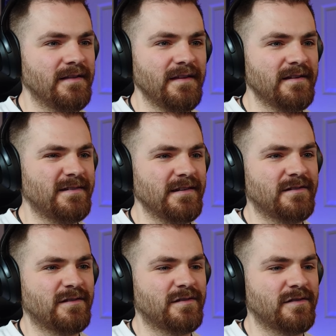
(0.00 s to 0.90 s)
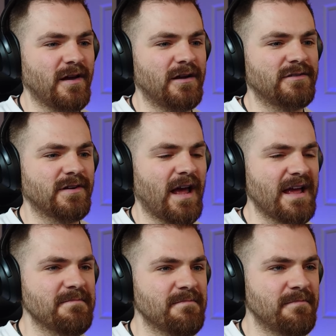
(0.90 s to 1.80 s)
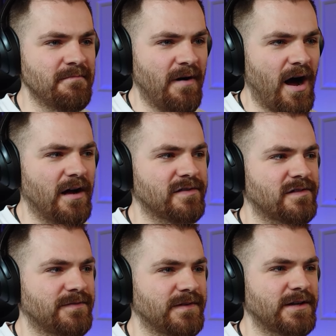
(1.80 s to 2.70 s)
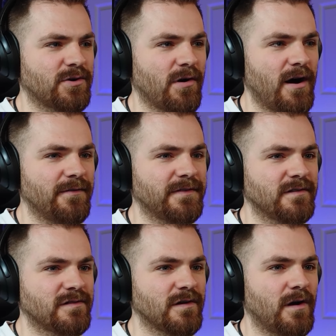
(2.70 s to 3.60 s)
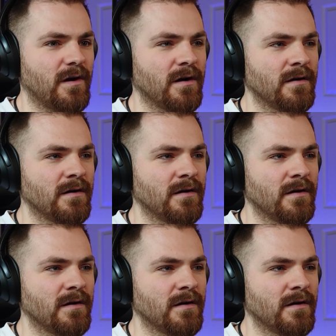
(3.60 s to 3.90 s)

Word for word: This is such a masterfully crafted song.